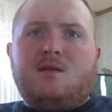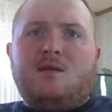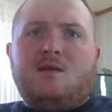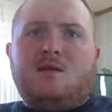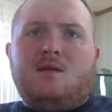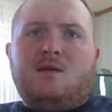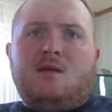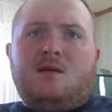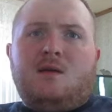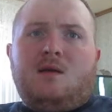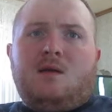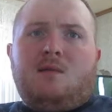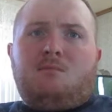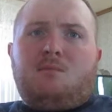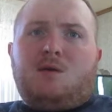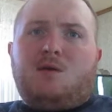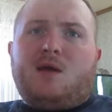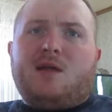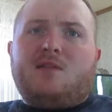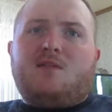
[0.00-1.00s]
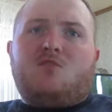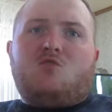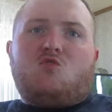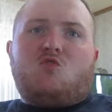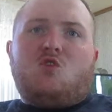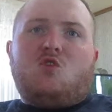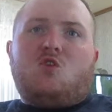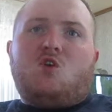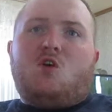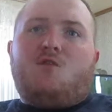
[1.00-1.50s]
But otherwise, it's
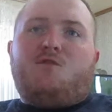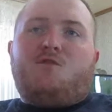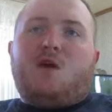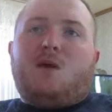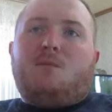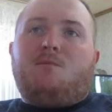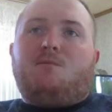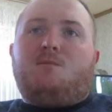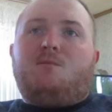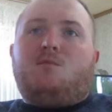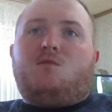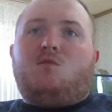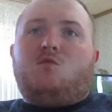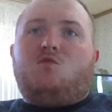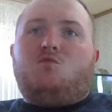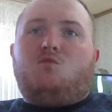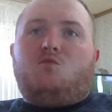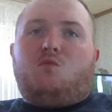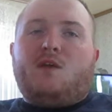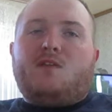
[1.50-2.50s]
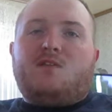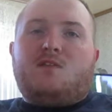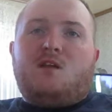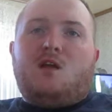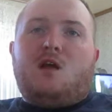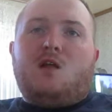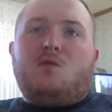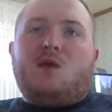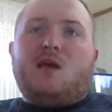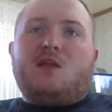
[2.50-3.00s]
good to go from
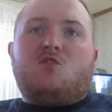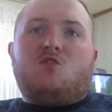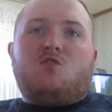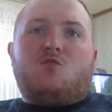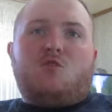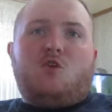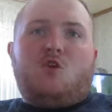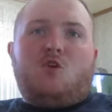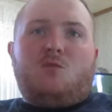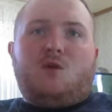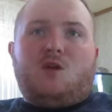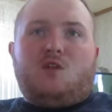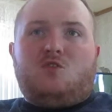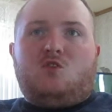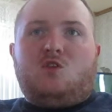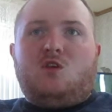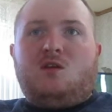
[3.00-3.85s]
Western all the way out to Sturbridge.